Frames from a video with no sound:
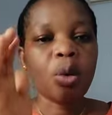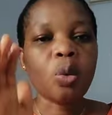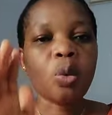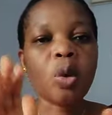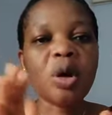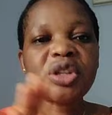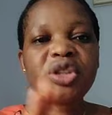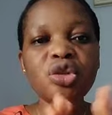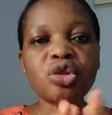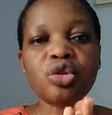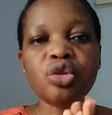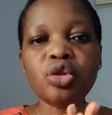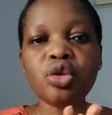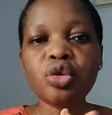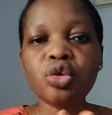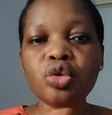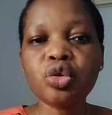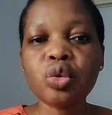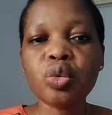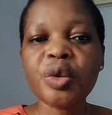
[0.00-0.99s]
What do
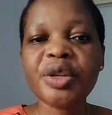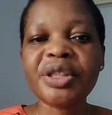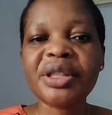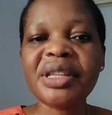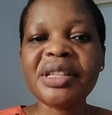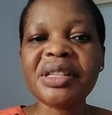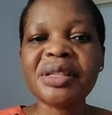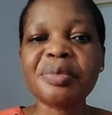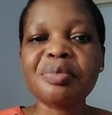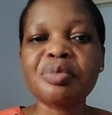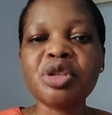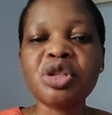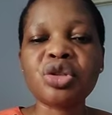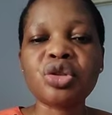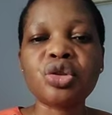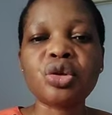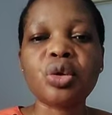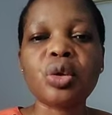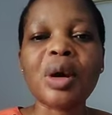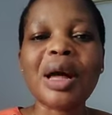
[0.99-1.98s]
you do with this
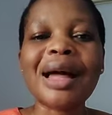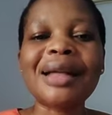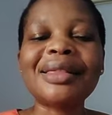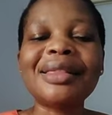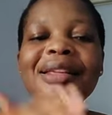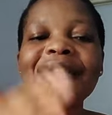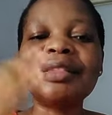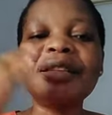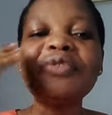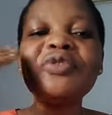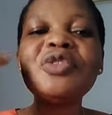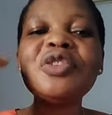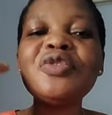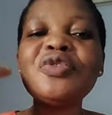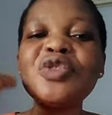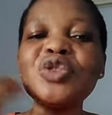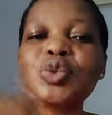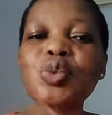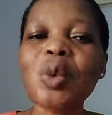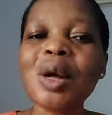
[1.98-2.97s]
mixture? At least, even
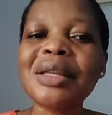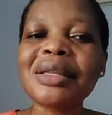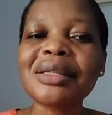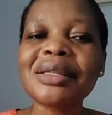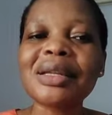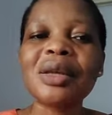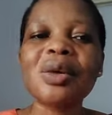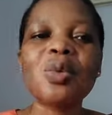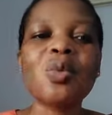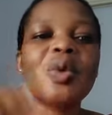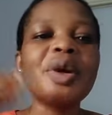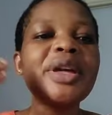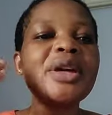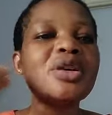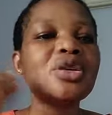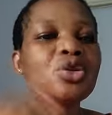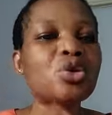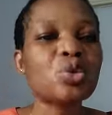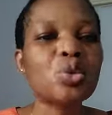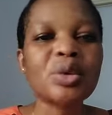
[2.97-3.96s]
if it's once a
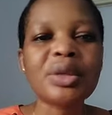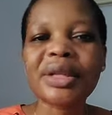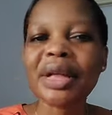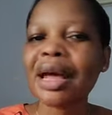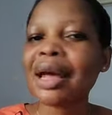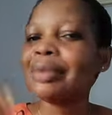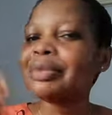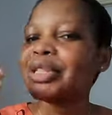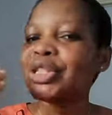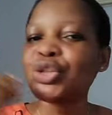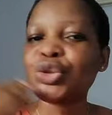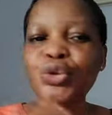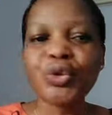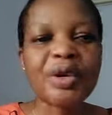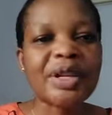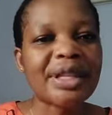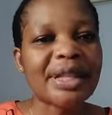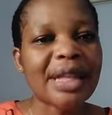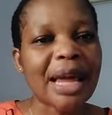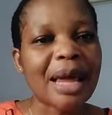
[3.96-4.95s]
week, 2 times,
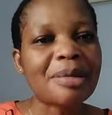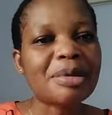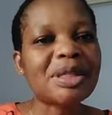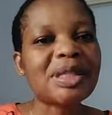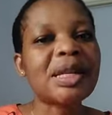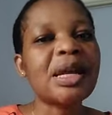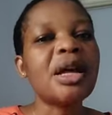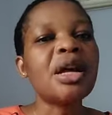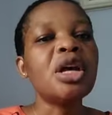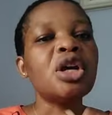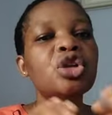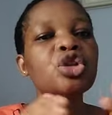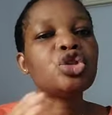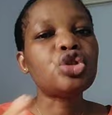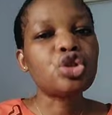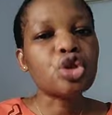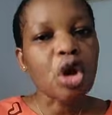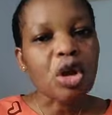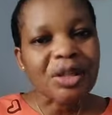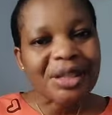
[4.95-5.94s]
3 times,
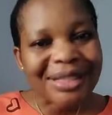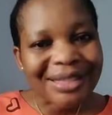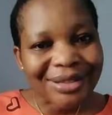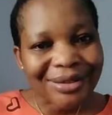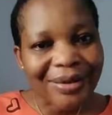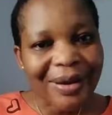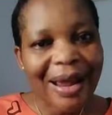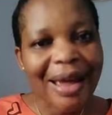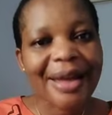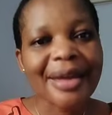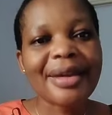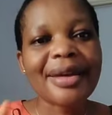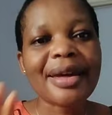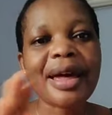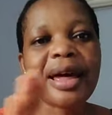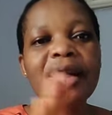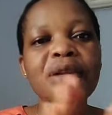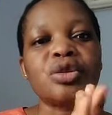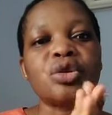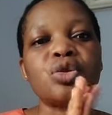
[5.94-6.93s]
just try
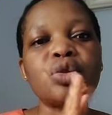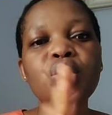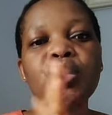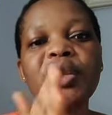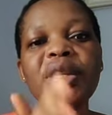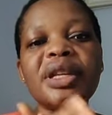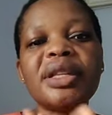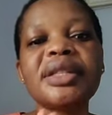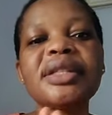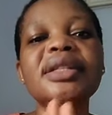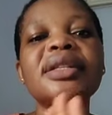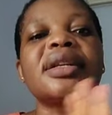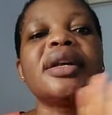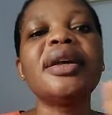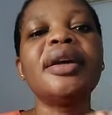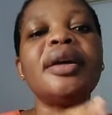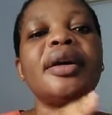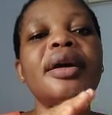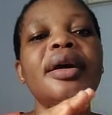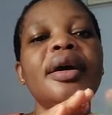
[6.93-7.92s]
and do this.
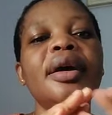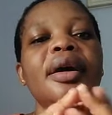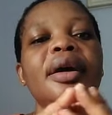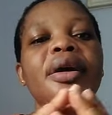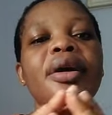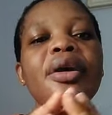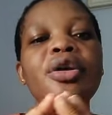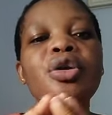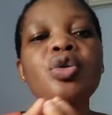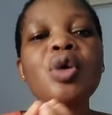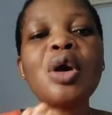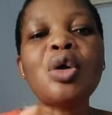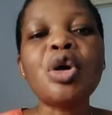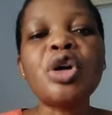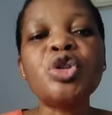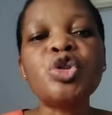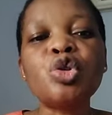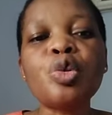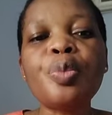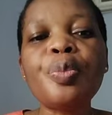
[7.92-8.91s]
You're
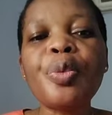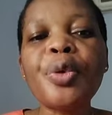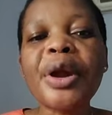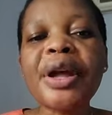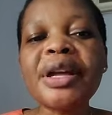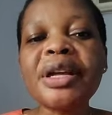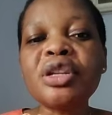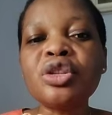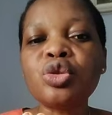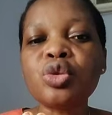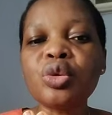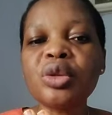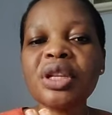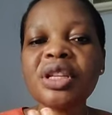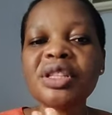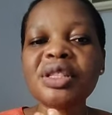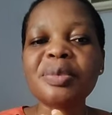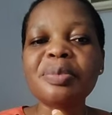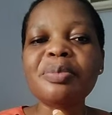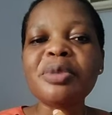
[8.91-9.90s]
going to pray into
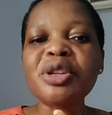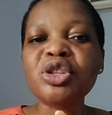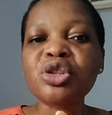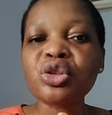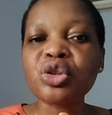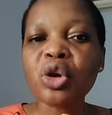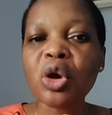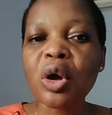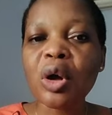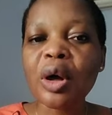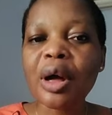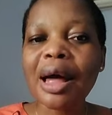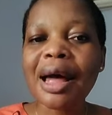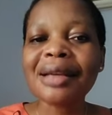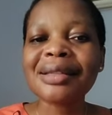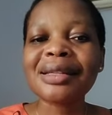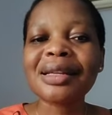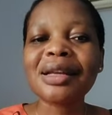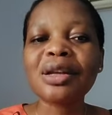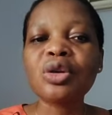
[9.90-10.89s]
this mixture,
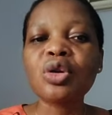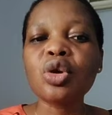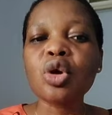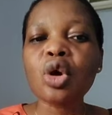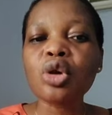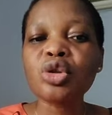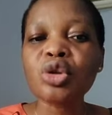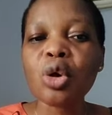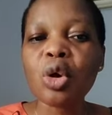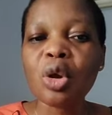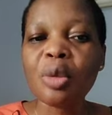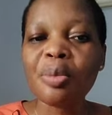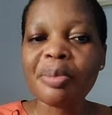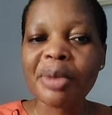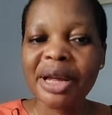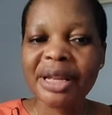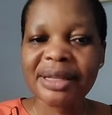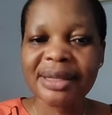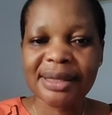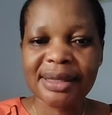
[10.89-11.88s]
asking God
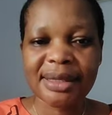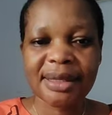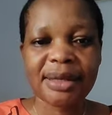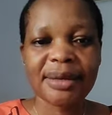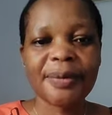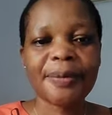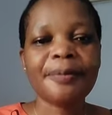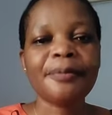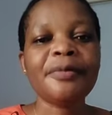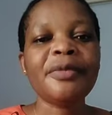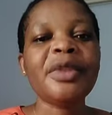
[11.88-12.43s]
Almighty